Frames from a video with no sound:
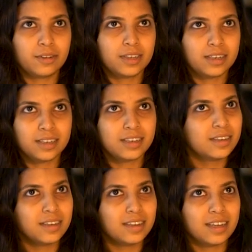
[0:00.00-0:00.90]
looked at it.
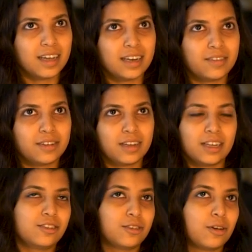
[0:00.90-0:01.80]
Like I
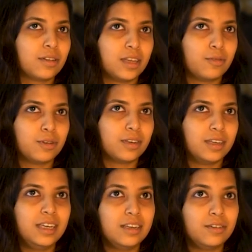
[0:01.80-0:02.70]
just thought they were
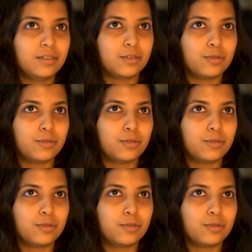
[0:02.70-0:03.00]
eating the